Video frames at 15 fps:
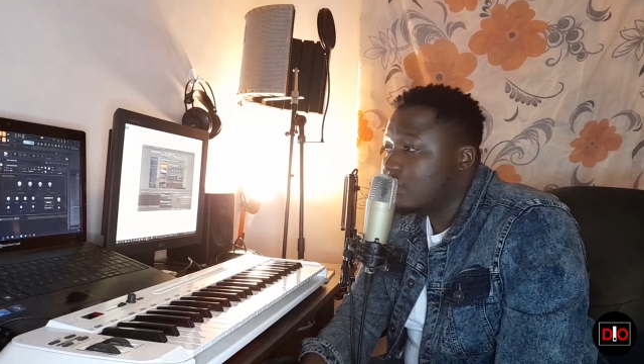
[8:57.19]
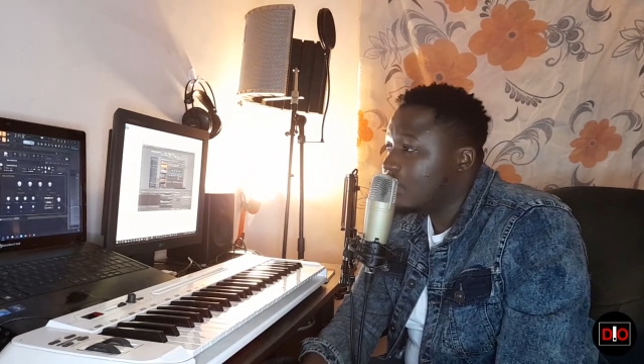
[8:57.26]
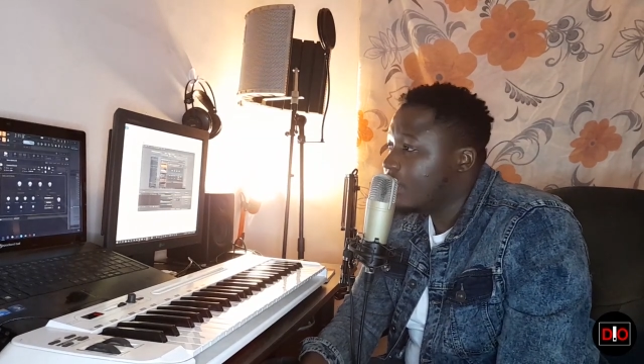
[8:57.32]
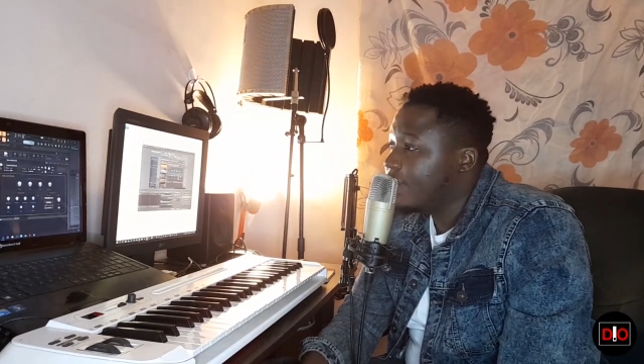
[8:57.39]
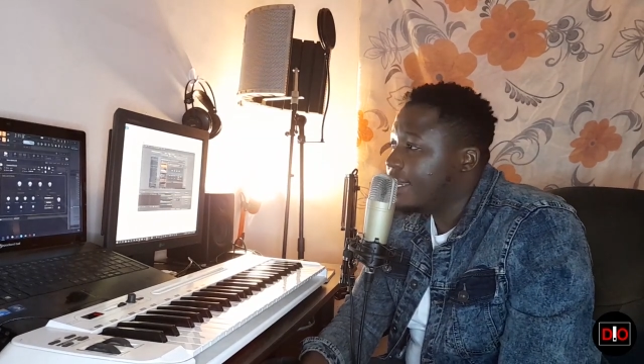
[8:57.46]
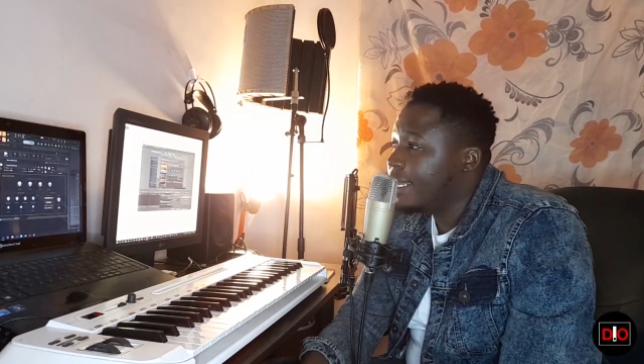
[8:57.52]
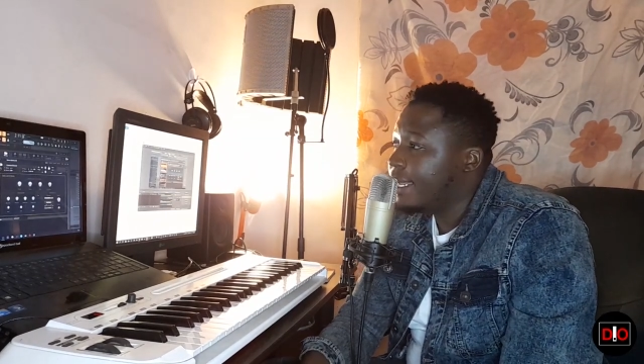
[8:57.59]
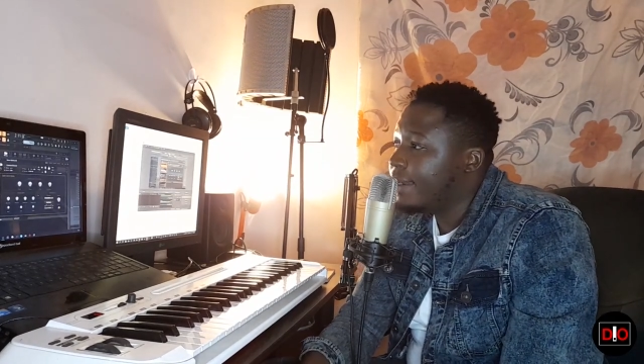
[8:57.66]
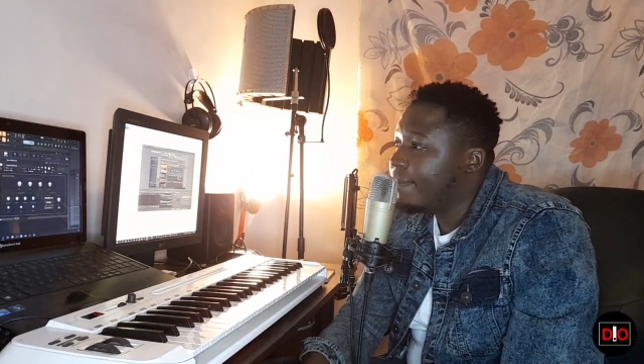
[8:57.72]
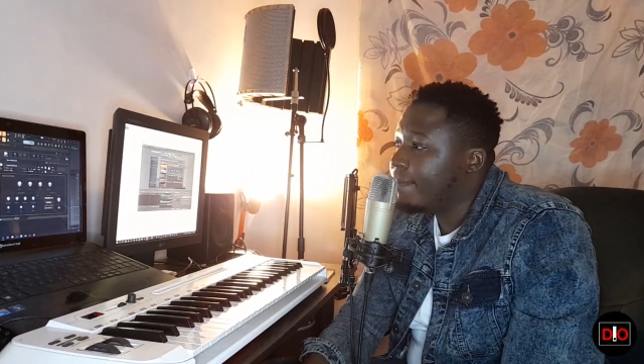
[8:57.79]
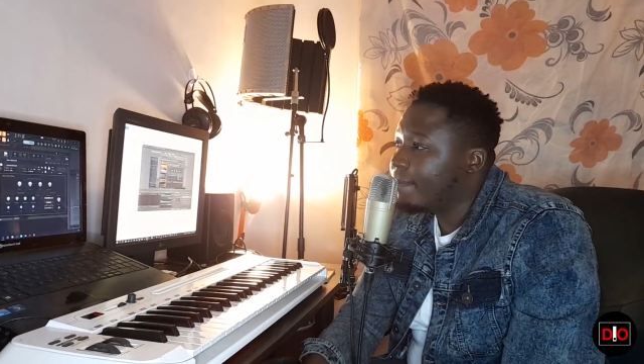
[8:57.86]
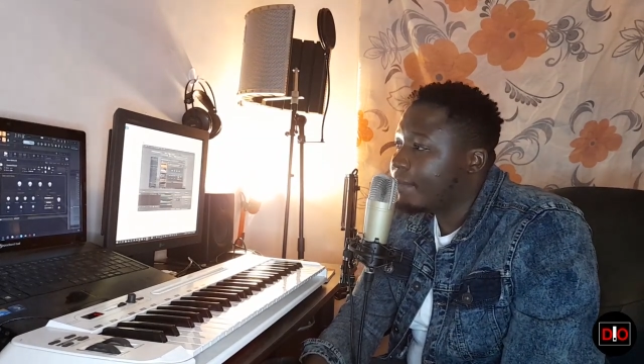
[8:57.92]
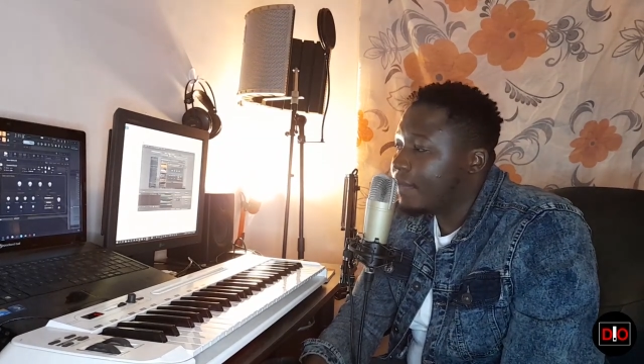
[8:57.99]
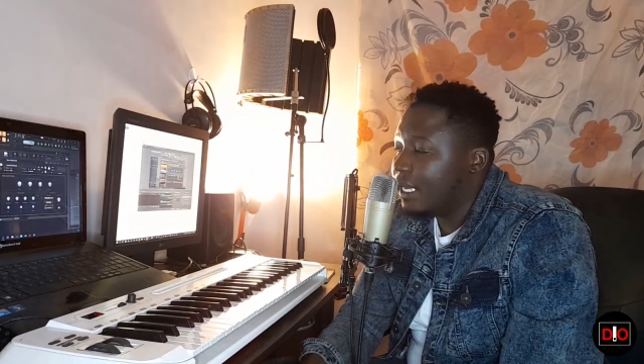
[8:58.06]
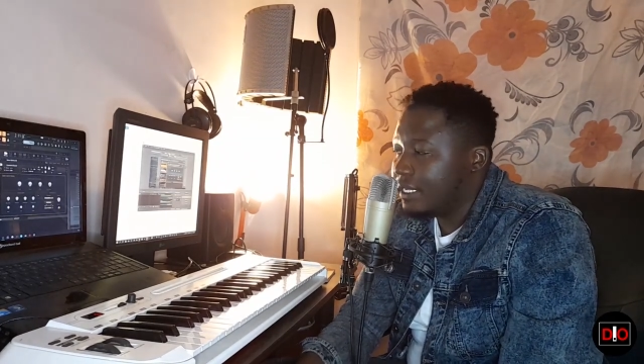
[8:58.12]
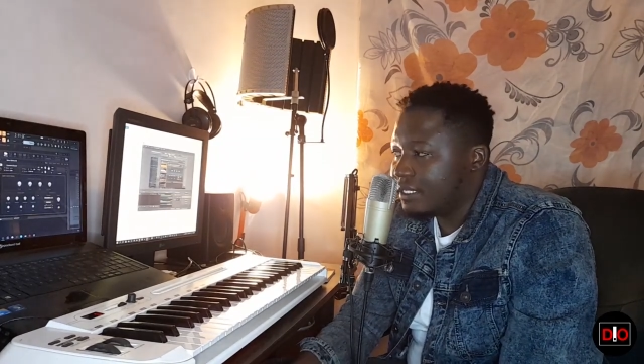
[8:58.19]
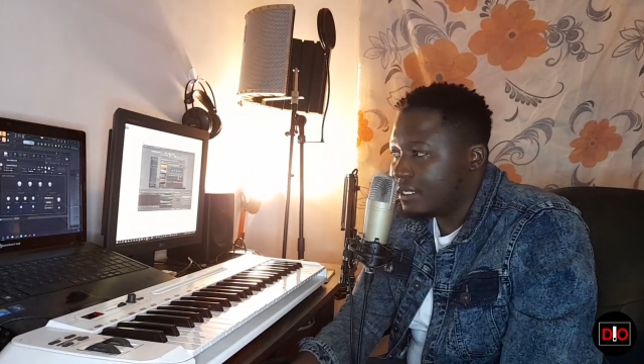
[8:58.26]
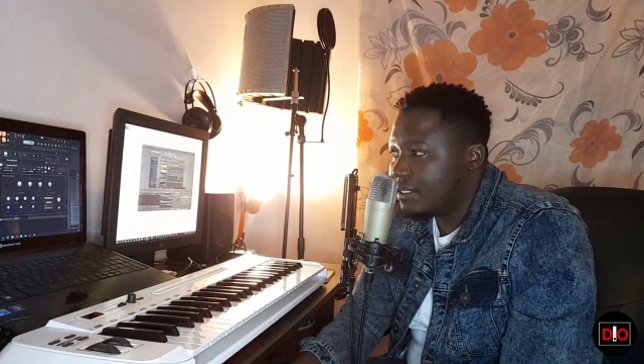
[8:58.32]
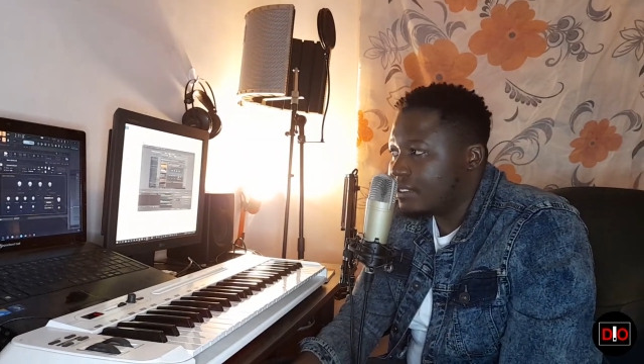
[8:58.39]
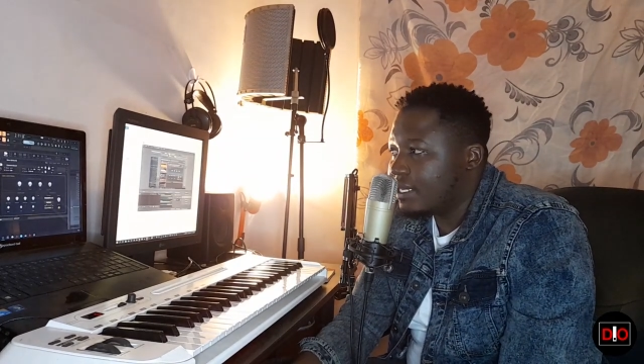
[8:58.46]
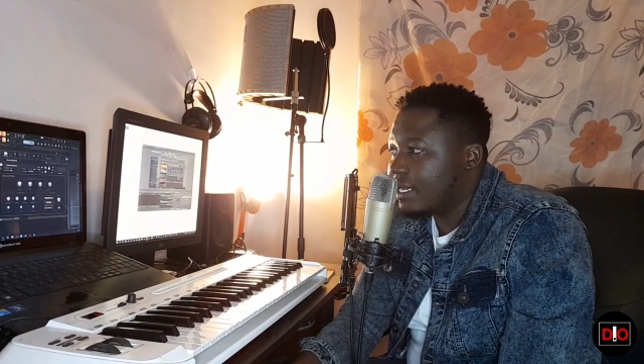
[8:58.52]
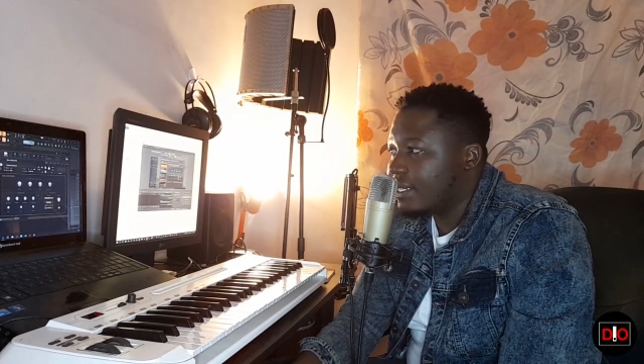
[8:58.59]
and then it
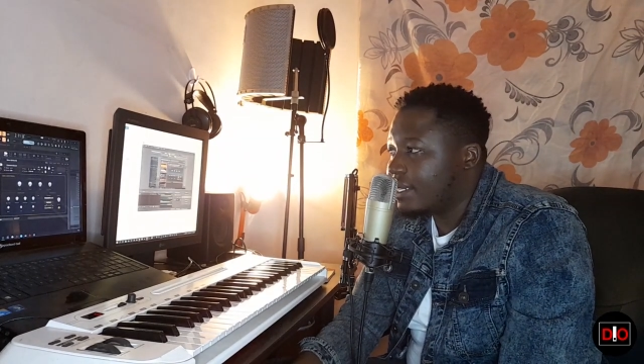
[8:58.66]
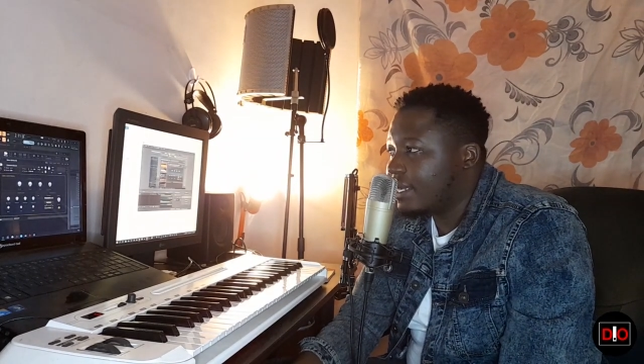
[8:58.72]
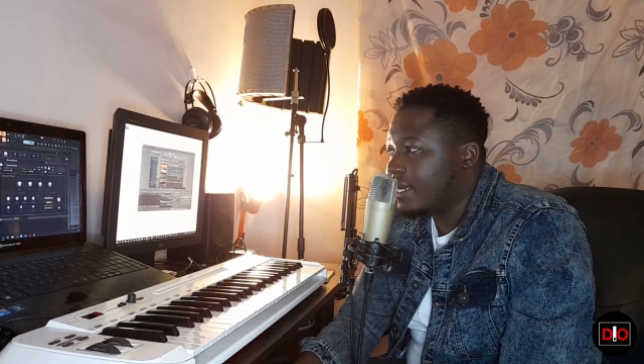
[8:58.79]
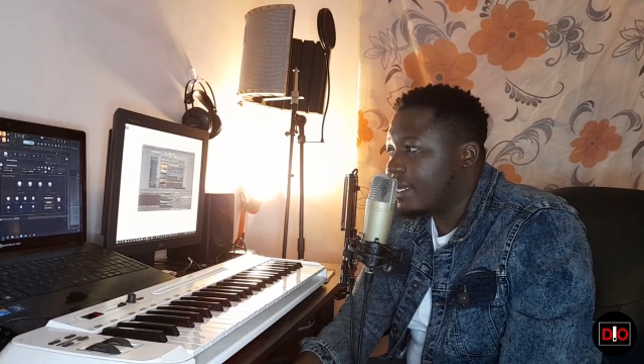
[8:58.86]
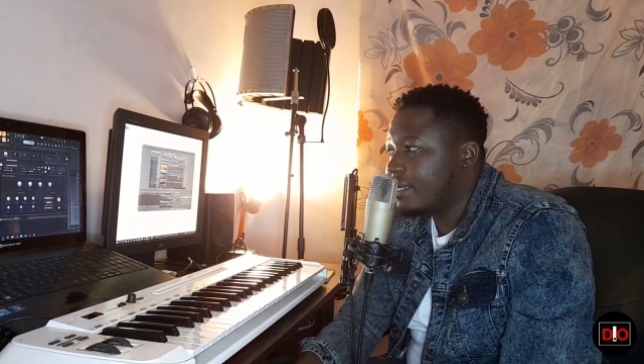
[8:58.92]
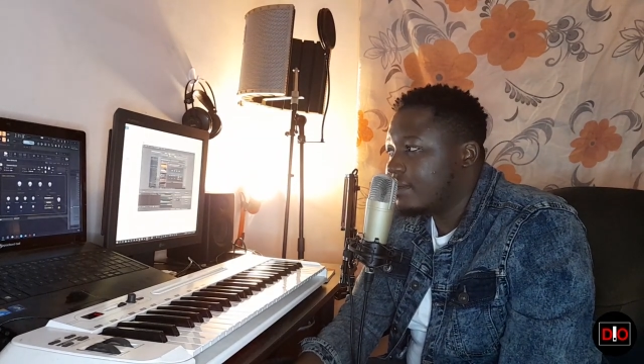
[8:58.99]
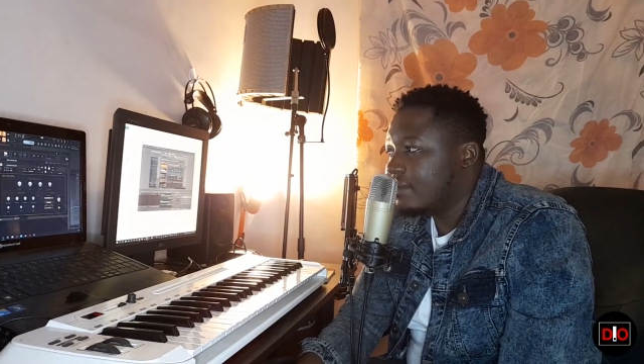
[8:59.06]
sounds like that.